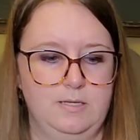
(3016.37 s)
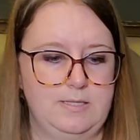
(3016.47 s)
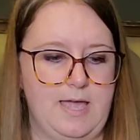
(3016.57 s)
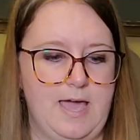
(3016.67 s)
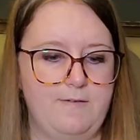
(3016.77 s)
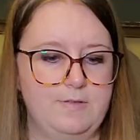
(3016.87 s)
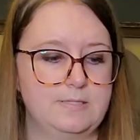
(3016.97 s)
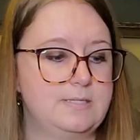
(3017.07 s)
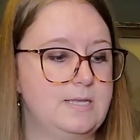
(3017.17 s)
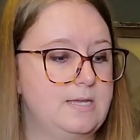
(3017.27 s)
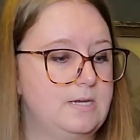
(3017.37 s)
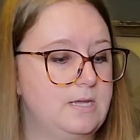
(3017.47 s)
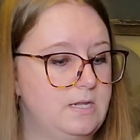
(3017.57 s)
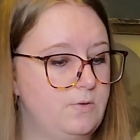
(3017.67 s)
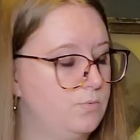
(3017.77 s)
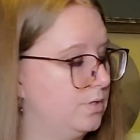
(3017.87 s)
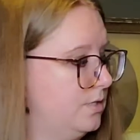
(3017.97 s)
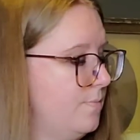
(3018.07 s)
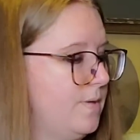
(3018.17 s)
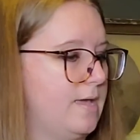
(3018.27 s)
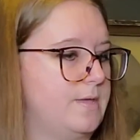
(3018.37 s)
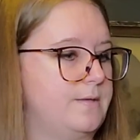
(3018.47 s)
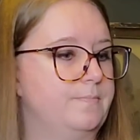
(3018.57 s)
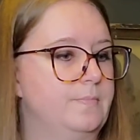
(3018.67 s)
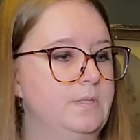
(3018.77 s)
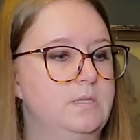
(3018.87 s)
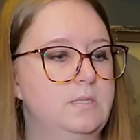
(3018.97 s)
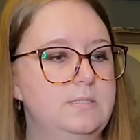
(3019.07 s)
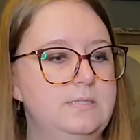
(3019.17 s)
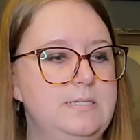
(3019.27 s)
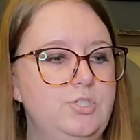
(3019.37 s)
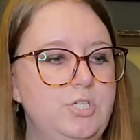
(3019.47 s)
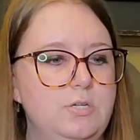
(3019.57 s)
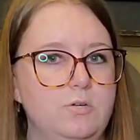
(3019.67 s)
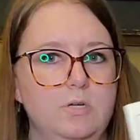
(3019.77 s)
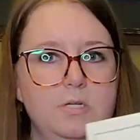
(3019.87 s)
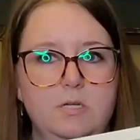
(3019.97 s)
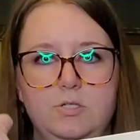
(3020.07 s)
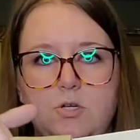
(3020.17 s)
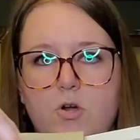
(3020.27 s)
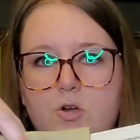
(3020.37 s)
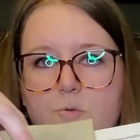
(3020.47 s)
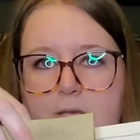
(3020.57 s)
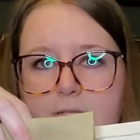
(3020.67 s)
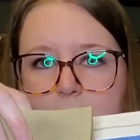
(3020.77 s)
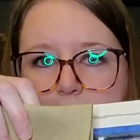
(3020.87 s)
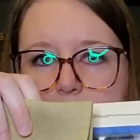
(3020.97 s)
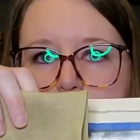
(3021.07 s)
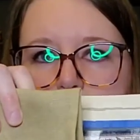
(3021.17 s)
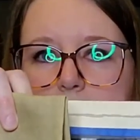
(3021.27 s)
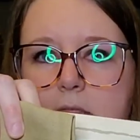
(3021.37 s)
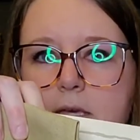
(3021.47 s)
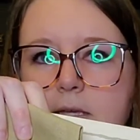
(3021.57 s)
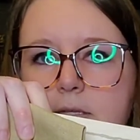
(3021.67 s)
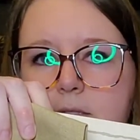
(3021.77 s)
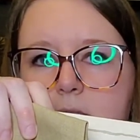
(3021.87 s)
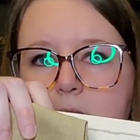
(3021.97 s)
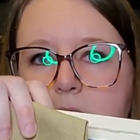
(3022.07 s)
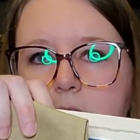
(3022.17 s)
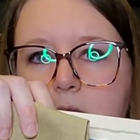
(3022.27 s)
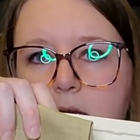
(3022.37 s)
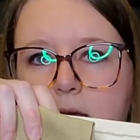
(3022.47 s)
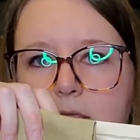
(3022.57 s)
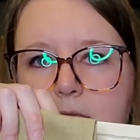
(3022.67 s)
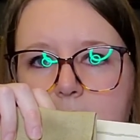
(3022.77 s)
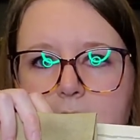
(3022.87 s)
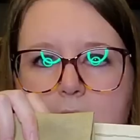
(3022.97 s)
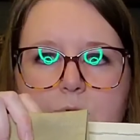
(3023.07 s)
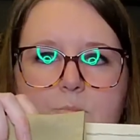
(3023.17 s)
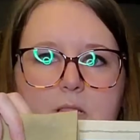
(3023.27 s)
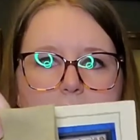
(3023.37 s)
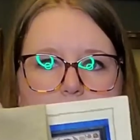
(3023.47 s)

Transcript: So I haven't seen anyone, yeah baby, stitch it on a darker piece of fabric like this and I think that would be